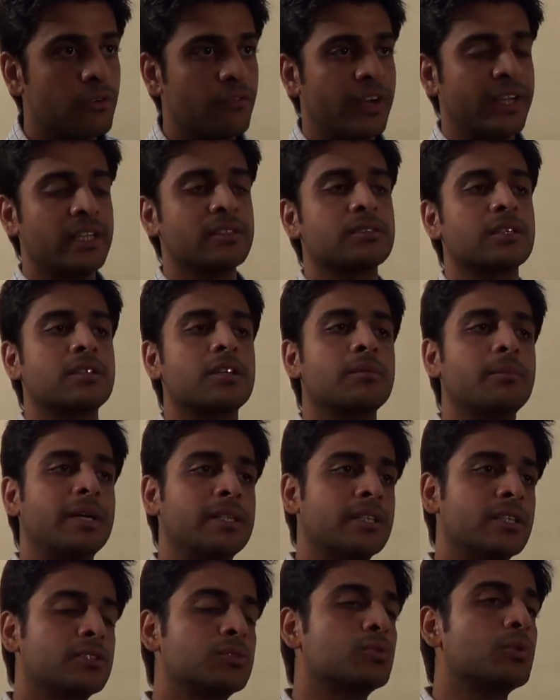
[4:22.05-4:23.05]
various other
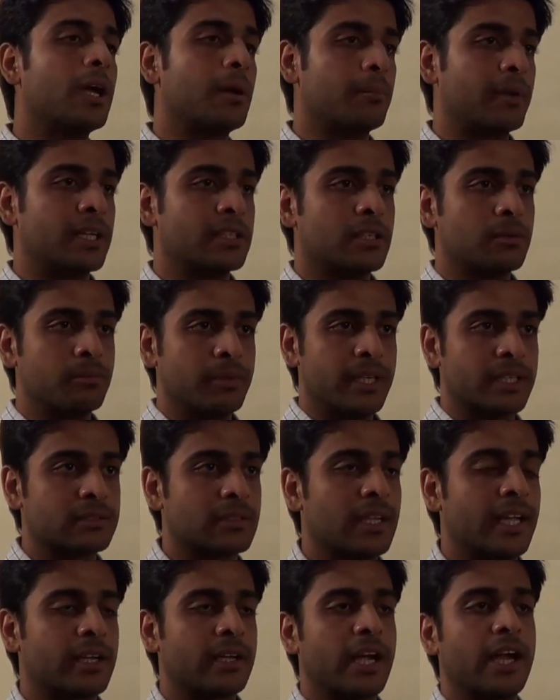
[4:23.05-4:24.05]
methods to apply the brakes
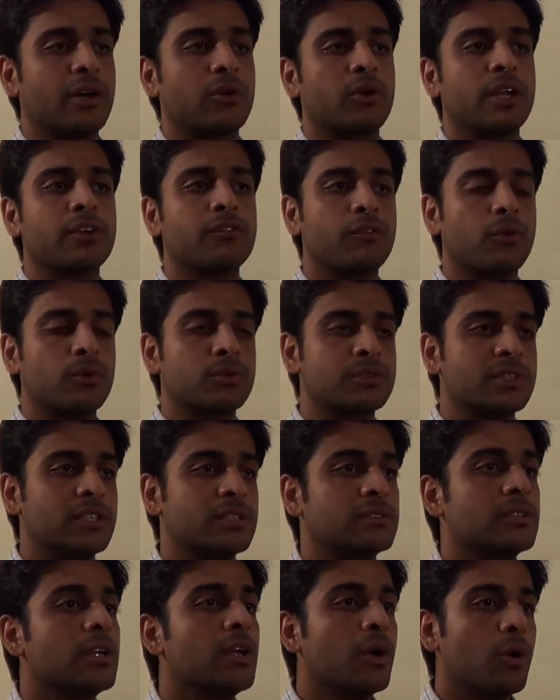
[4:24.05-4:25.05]
like hydraulic
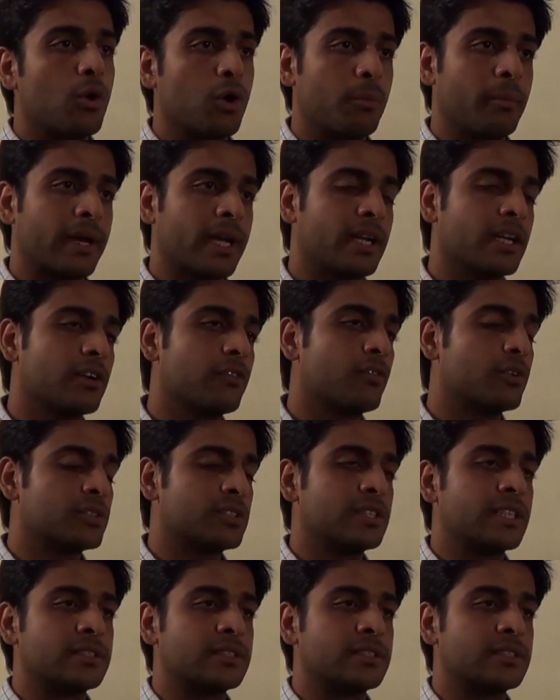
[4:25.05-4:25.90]
forces or mechanical forces,